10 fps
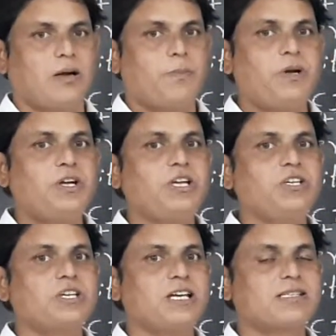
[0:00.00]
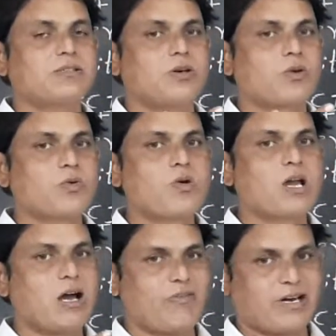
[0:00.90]
Britishers ruled
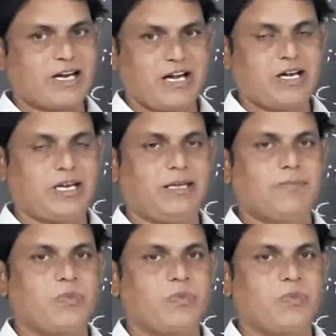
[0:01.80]
our country.